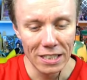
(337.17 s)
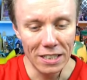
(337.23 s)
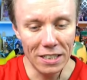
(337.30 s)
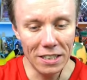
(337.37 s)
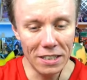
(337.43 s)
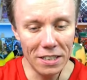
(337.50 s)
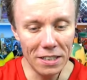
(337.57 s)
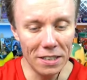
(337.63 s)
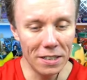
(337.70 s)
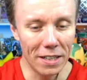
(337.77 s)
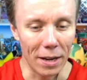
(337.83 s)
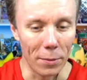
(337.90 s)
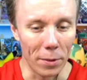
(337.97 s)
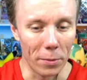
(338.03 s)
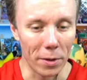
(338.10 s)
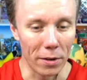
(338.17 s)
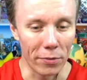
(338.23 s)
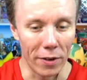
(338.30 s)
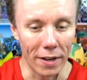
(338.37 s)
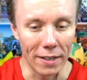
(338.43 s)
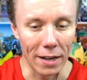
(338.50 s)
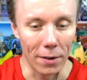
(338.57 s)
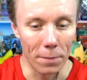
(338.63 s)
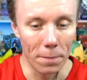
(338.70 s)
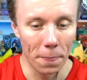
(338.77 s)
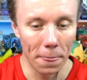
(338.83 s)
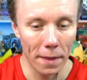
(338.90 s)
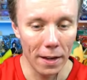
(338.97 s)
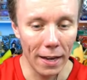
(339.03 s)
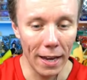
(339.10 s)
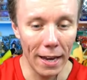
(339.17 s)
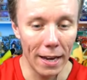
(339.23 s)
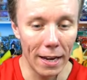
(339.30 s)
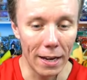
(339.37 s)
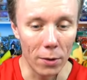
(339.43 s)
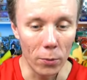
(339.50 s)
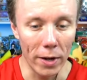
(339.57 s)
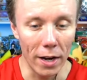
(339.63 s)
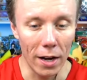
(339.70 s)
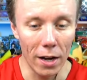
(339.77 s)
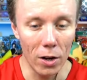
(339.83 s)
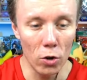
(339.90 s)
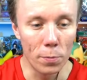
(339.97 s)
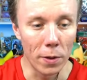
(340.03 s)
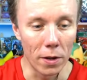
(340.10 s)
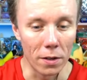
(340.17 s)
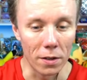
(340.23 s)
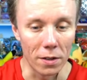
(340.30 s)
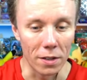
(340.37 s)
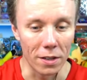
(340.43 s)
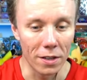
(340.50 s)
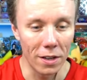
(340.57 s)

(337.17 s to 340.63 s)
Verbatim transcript: Uh, okay, well, we're gonna find out. Okay, we are open.